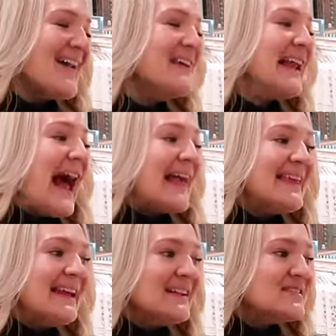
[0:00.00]
I mean, it like
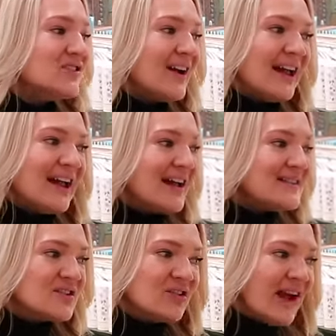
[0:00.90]
makes it more.
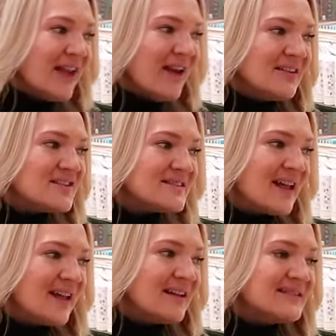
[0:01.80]
It's great on just
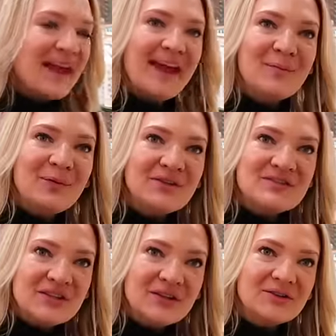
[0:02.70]
like a table
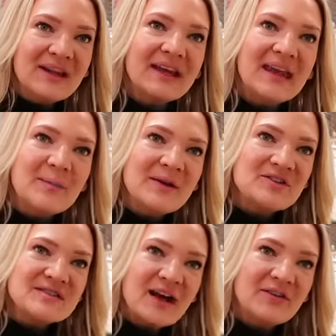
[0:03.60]
too. Yes. Keep it
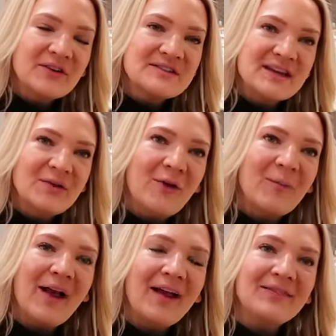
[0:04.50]
just out for decor,
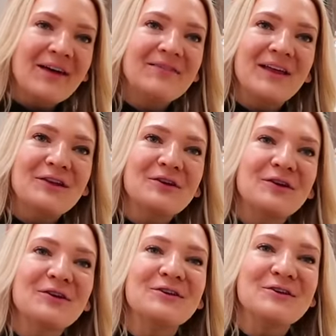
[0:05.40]
but I love that
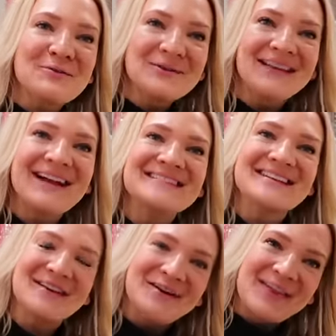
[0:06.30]
you're utilizing like I
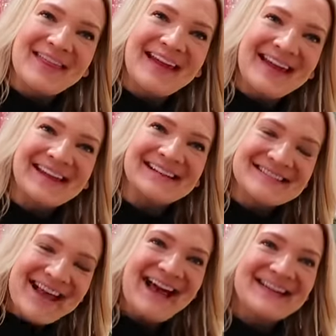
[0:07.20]
use them.
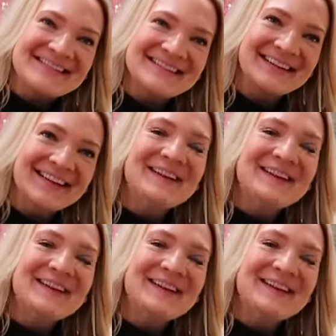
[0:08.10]
I love it.